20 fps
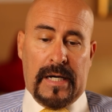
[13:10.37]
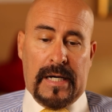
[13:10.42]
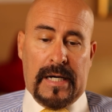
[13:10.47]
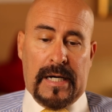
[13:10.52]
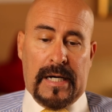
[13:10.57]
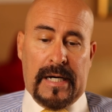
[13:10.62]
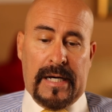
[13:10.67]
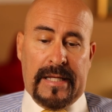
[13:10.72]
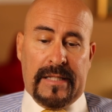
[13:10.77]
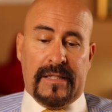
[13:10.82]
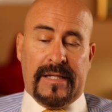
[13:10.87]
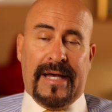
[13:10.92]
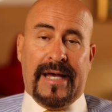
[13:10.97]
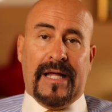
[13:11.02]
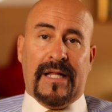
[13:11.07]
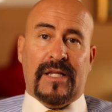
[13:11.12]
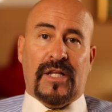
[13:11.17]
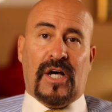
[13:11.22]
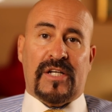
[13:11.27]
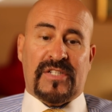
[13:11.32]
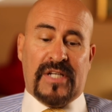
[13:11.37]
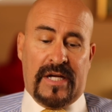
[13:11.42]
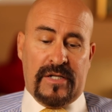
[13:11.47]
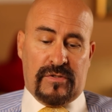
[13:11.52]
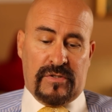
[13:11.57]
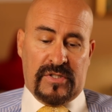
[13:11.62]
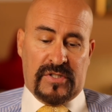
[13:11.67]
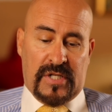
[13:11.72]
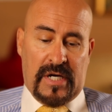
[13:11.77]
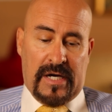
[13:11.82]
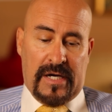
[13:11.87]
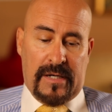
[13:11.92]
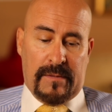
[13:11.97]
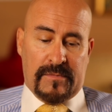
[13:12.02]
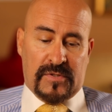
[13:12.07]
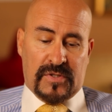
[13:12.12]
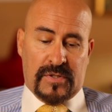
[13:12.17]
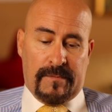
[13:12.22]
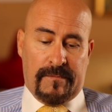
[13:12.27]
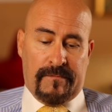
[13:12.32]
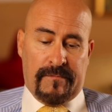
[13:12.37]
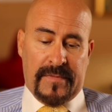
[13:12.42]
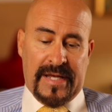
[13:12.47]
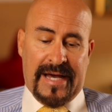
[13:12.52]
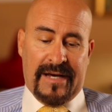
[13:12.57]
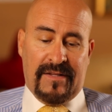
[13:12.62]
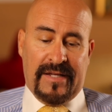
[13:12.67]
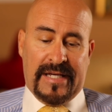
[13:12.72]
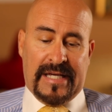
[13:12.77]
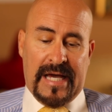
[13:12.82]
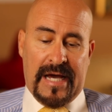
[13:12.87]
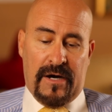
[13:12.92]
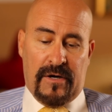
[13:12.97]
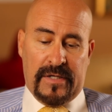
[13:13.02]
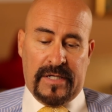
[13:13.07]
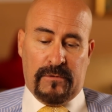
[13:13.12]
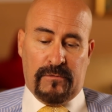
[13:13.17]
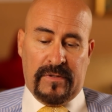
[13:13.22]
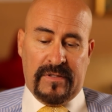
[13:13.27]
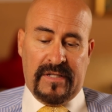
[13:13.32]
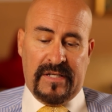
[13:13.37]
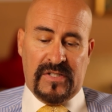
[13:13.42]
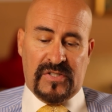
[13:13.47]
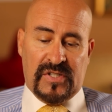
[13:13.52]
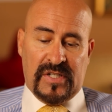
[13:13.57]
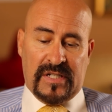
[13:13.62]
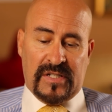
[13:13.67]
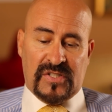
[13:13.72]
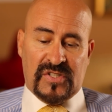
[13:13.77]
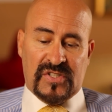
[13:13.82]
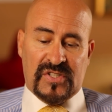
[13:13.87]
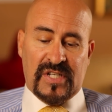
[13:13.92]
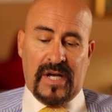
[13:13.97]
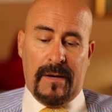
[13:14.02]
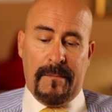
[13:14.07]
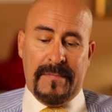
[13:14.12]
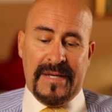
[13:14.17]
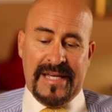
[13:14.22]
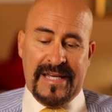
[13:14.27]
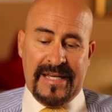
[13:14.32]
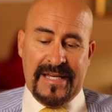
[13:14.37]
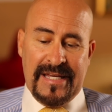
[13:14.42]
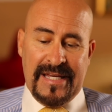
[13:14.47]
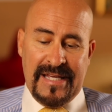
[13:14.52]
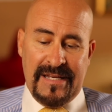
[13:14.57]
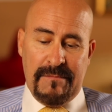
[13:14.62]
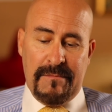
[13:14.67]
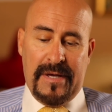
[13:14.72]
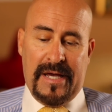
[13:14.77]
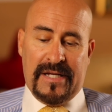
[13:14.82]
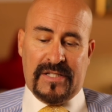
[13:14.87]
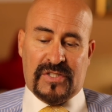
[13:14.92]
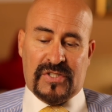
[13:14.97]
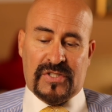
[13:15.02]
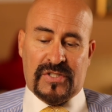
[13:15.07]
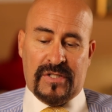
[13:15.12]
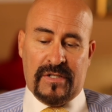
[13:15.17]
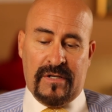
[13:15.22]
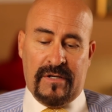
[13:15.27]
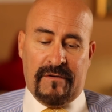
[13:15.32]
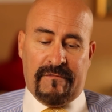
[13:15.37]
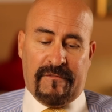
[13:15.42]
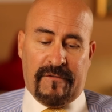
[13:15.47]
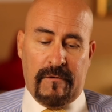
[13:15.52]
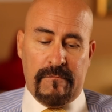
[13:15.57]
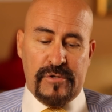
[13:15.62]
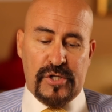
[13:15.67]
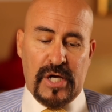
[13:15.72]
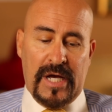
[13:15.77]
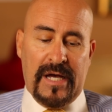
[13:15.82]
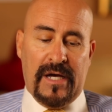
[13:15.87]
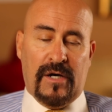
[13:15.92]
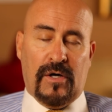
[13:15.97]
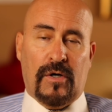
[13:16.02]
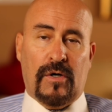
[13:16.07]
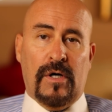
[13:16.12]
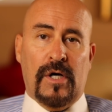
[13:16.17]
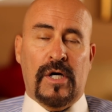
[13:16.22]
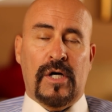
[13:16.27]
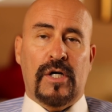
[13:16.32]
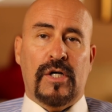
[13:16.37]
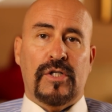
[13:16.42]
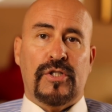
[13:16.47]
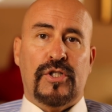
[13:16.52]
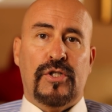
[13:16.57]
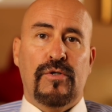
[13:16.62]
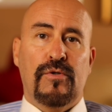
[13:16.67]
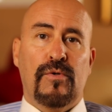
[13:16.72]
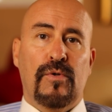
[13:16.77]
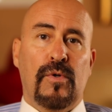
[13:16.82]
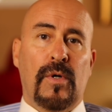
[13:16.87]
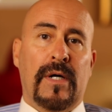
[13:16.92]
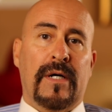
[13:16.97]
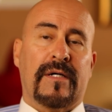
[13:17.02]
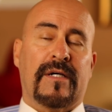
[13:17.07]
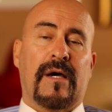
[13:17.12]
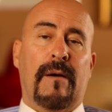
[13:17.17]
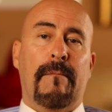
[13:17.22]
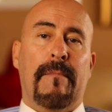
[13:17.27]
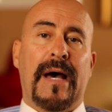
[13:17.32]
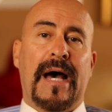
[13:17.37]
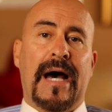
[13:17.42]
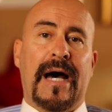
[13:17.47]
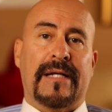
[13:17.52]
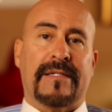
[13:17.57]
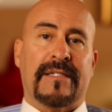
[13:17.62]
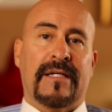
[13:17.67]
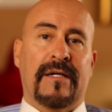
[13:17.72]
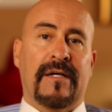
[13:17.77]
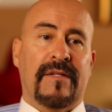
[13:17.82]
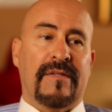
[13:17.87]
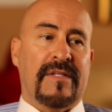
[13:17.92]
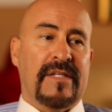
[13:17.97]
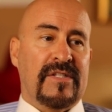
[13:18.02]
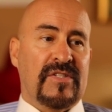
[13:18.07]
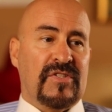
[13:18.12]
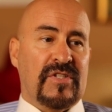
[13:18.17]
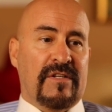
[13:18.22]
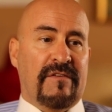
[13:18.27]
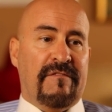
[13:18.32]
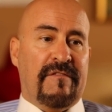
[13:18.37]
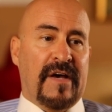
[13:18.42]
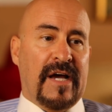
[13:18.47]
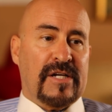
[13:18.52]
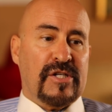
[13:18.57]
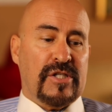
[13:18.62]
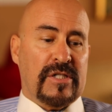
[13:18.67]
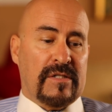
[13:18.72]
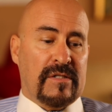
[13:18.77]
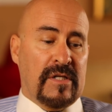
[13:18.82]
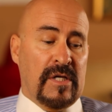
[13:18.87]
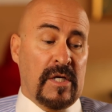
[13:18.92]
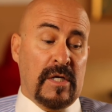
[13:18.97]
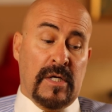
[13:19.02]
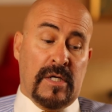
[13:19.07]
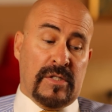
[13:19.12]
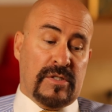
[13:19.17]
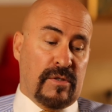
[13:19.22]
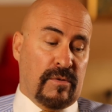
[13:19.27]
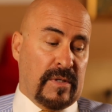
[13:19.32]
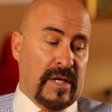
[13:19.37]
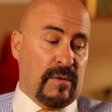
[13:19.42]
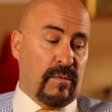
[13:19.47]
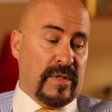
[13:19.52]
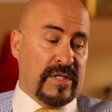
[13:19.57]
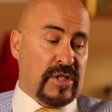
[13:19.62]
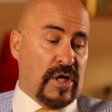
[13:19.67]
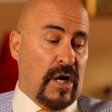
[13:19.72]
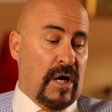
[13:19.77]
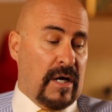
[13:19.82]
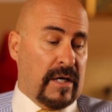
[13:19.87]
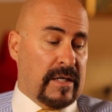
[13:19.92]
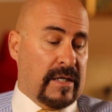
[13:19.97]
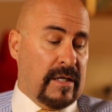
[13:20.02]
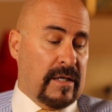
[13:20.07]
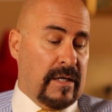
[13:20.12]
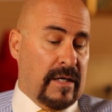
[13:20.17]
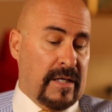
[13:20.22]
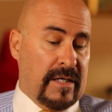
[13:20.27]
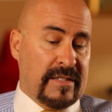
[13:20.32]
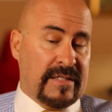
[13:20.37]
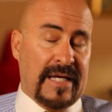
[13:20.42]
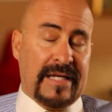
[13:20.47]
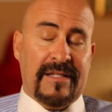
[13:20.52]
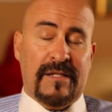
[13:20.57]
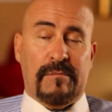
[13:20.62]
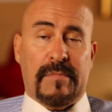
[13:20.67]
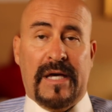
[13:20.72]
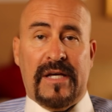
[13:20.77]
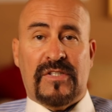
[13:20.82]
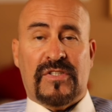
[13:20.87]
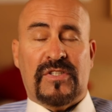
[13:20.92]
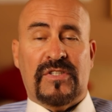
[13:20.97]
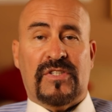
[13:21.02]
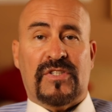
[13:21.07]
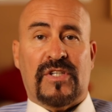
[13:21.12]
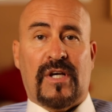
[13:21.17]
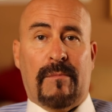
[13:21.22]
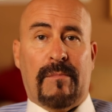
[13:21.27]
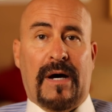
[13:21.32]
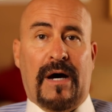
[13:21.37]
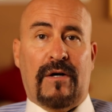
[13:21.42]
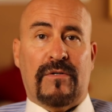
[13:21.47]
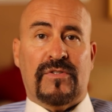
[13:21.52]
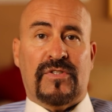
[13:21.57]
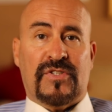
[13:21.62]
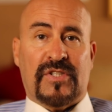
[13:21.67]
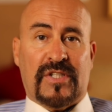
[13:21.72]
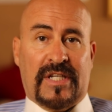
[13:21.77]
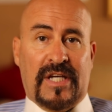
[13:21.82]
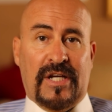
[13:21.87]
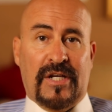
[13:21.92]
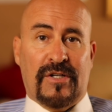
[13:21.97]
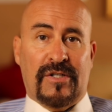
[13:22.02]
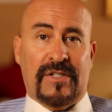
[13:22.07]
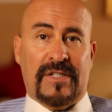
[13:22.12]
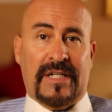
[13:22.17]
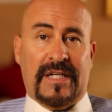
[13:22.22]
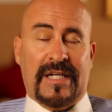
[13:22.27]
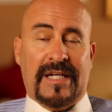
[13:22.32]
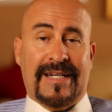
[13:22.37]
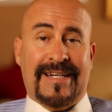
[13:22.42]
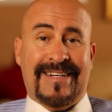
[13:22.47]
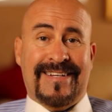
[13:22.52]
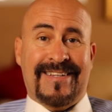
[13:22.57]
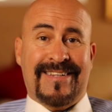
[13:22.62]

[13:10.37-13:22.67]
Uh, Los Angeles Times, LA County releasing some inmates from jail to combat this infection. So again, we talk on a daily basis about security.